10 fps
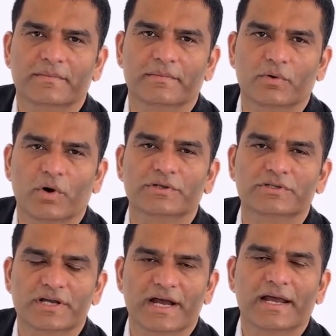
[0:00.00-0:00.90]

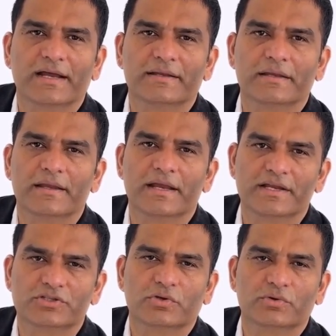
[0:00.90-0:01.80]
Cost tracking
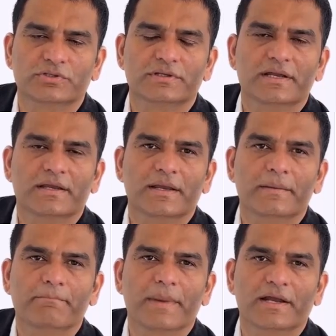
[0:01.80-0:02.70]
ensures that
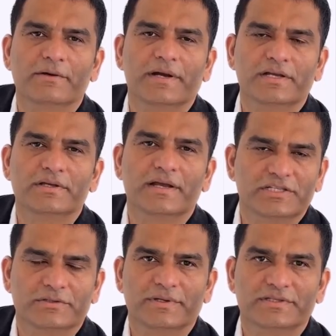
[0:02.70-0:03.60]
manufacturing
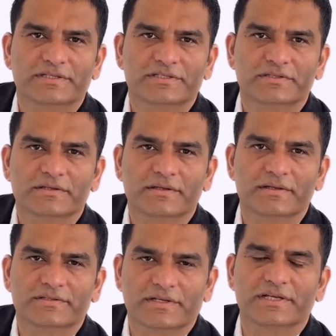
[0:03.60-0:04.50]
expenses
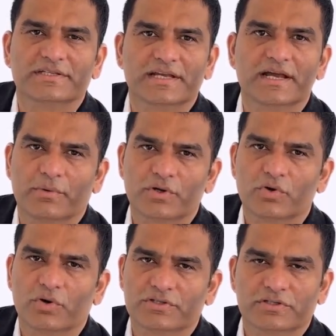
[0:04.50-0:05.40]
such as labor
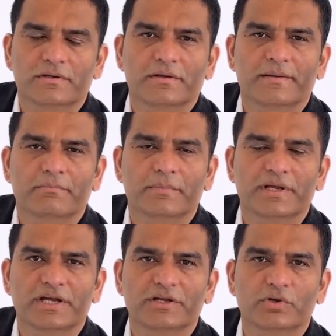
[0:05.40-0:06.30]
costs,
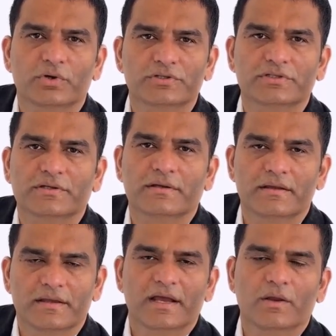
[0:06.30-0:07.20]
machine costs,
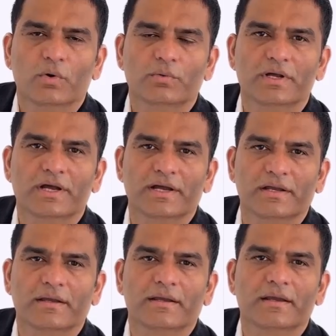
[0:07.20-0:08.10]
and
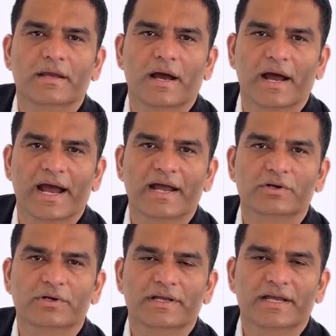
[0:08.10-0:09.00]
overhead are
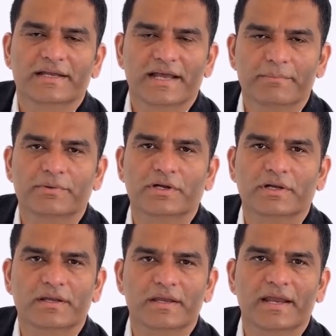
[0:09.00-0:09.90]
accurately
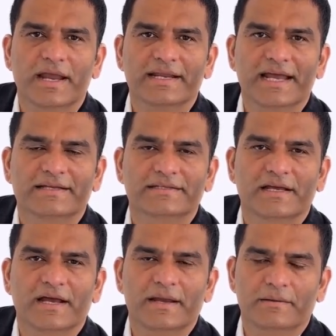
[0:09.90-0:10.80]
captured against
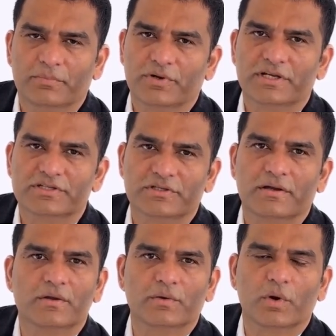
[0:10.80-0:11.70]
the right
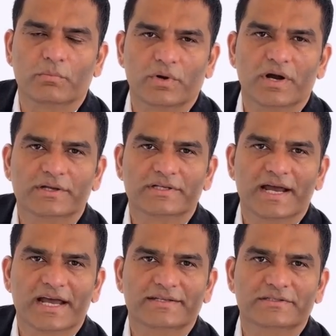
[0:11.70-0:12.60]
projects or product
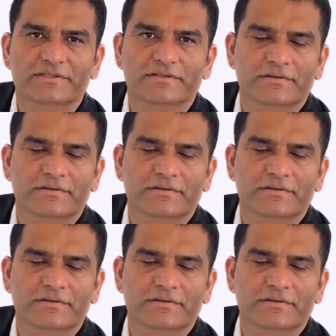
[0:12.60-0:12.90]
lines.